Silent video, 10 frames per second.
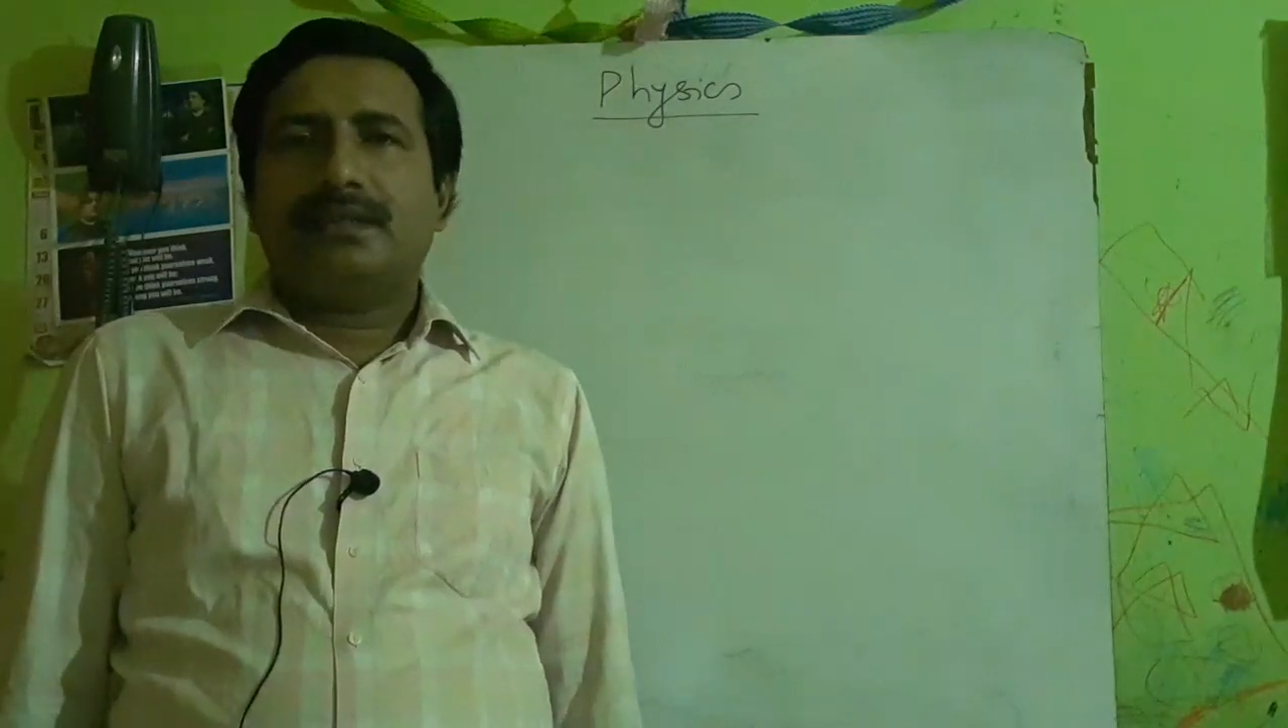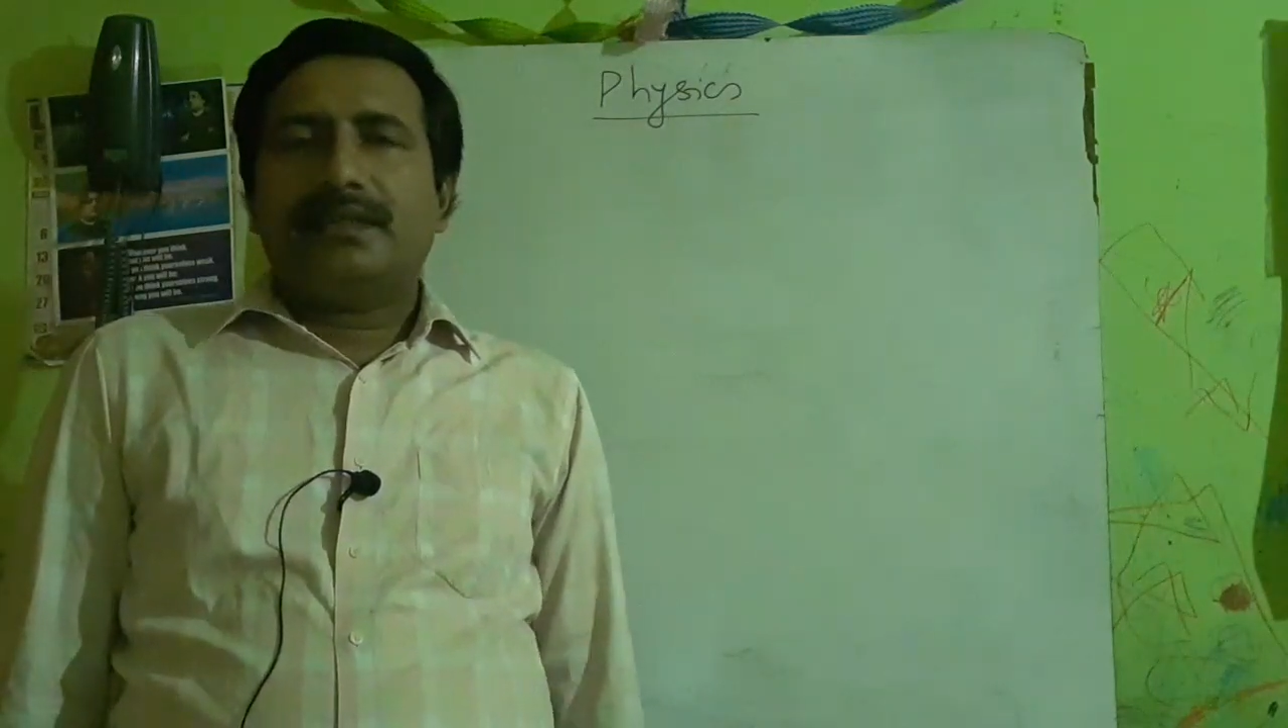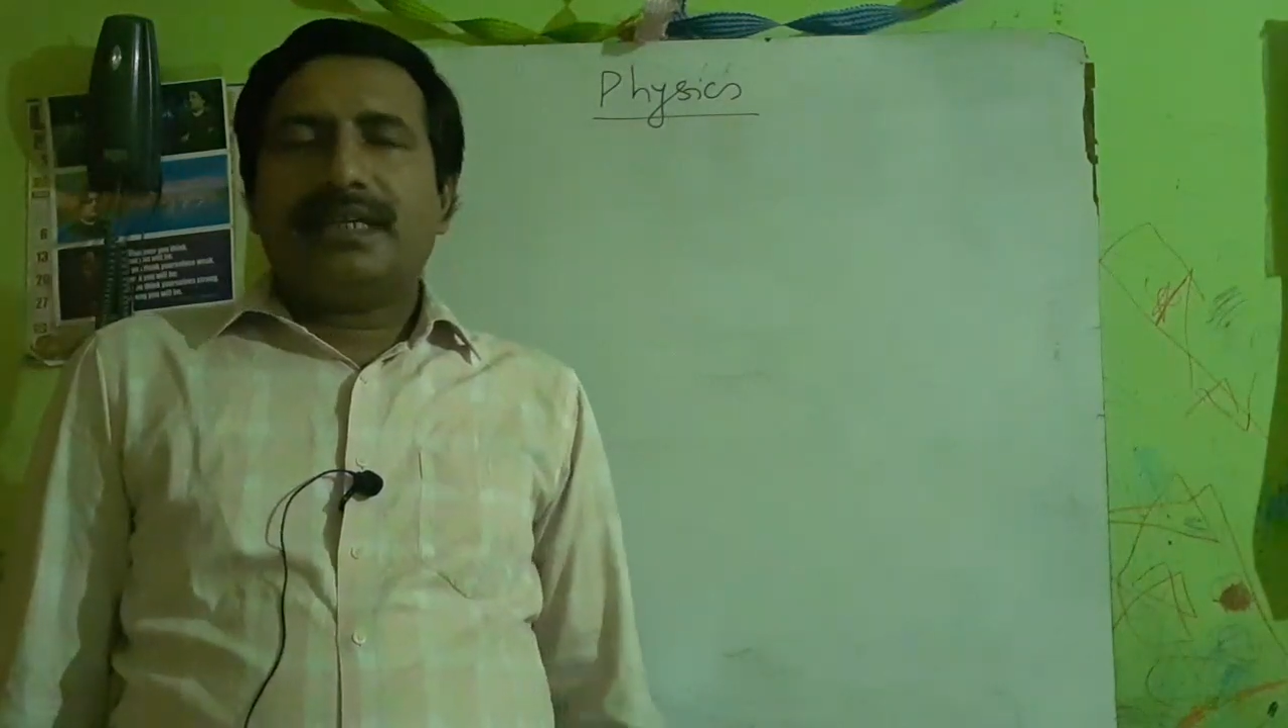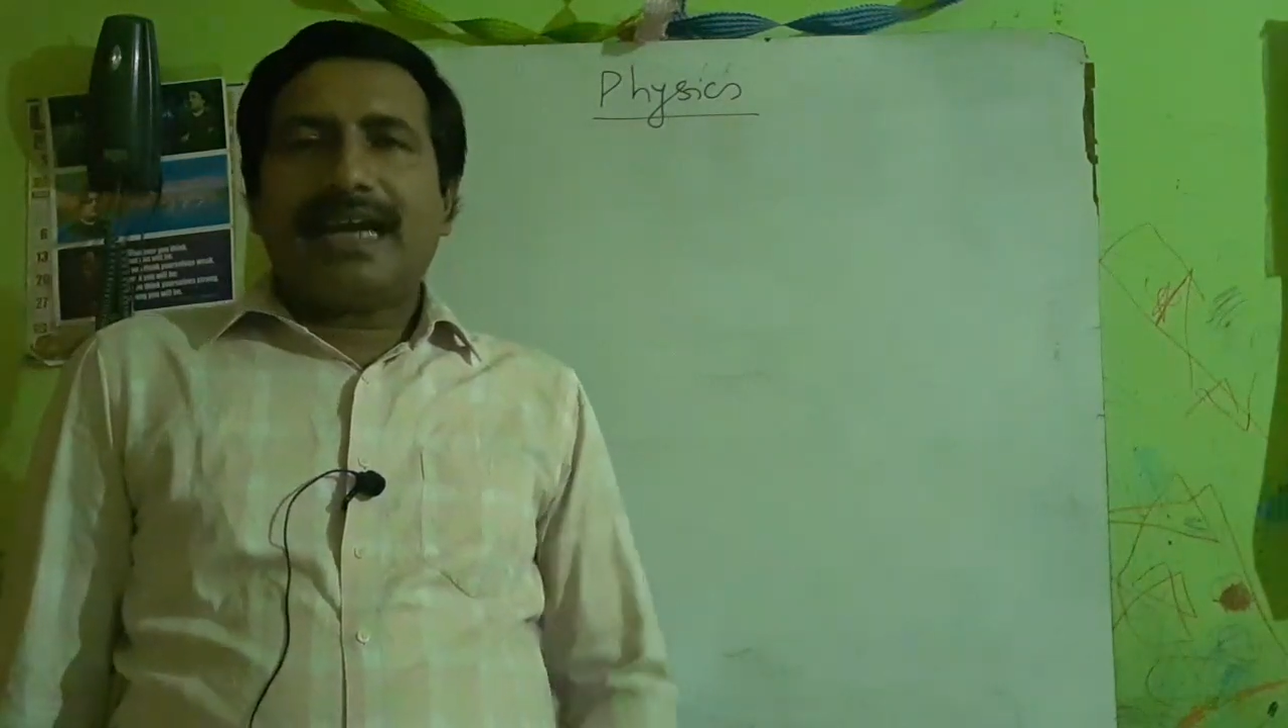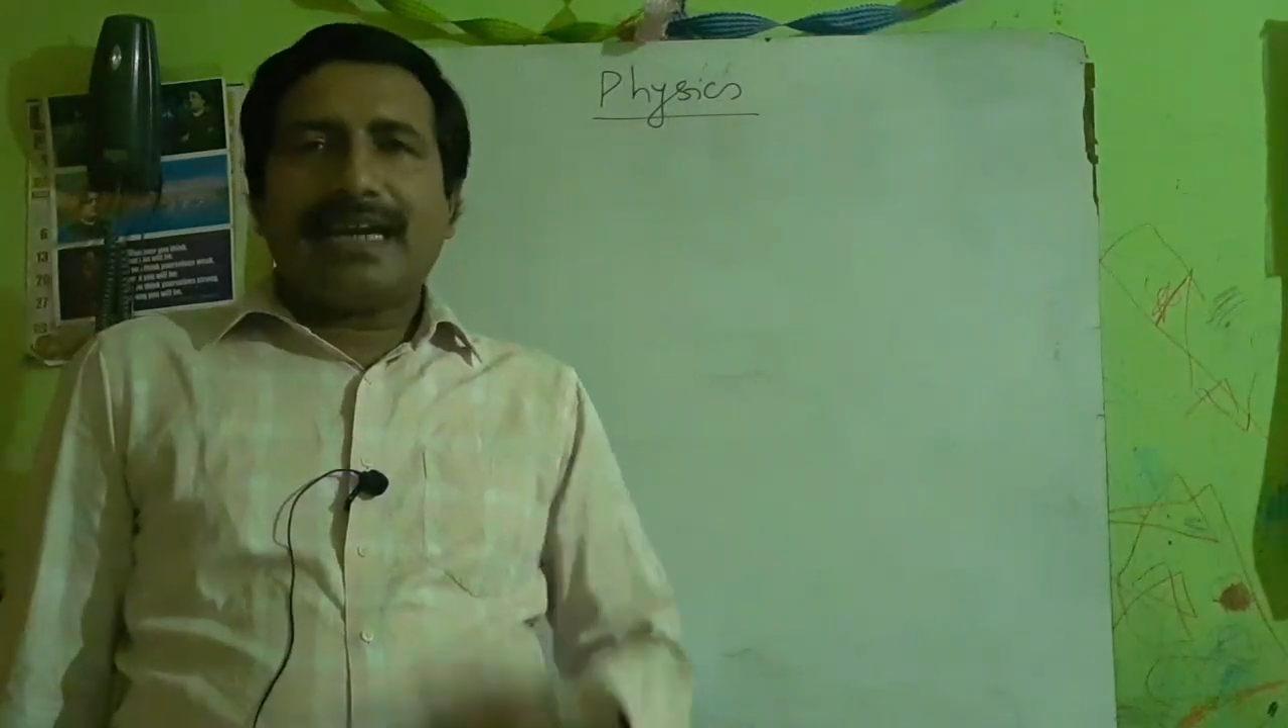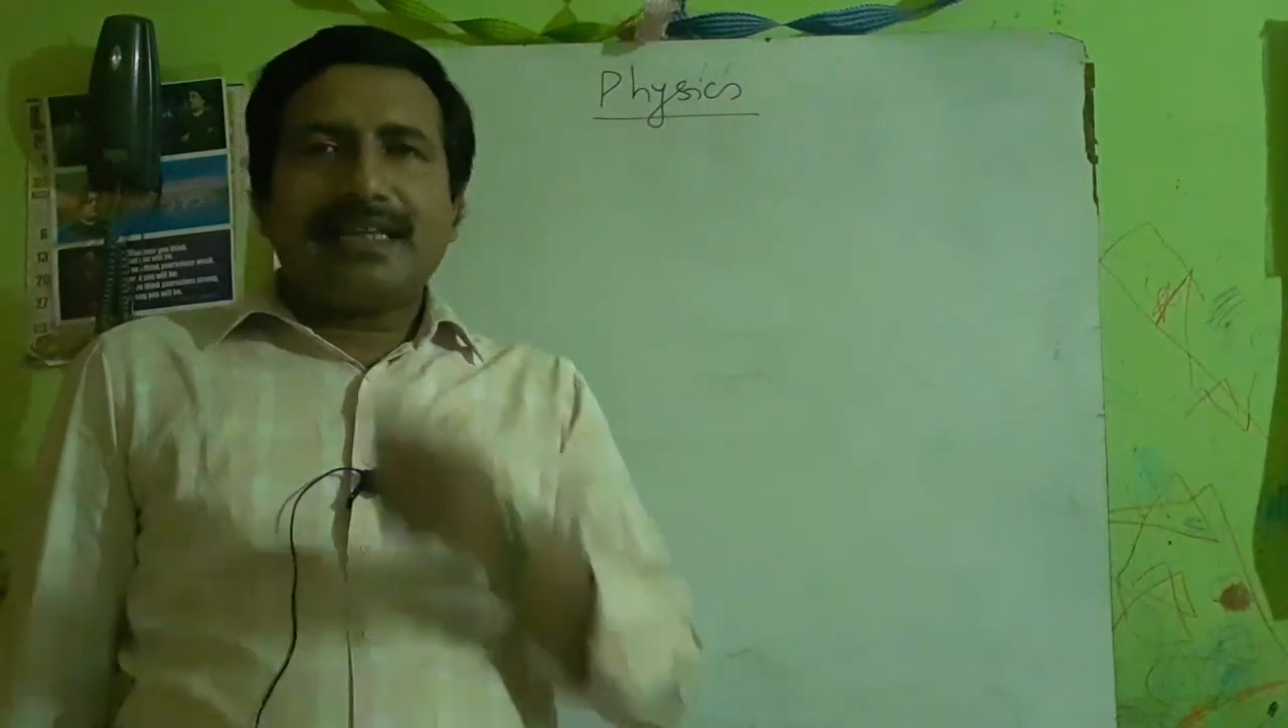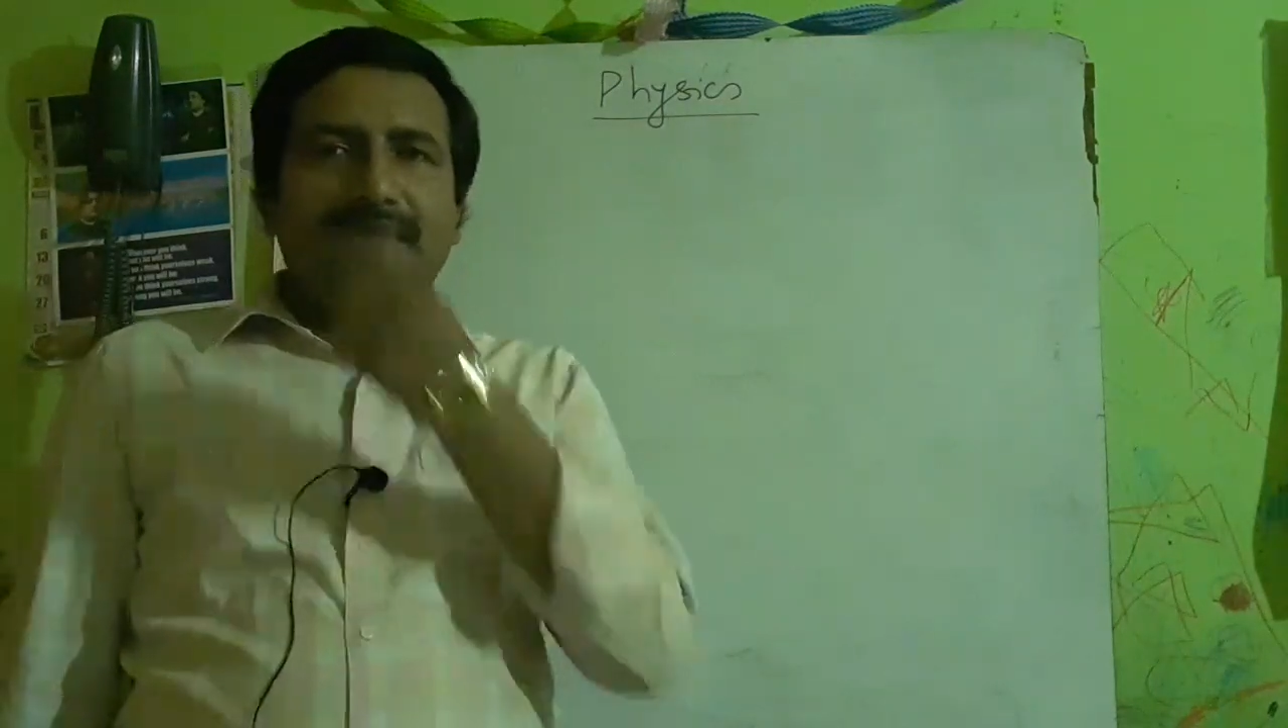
There are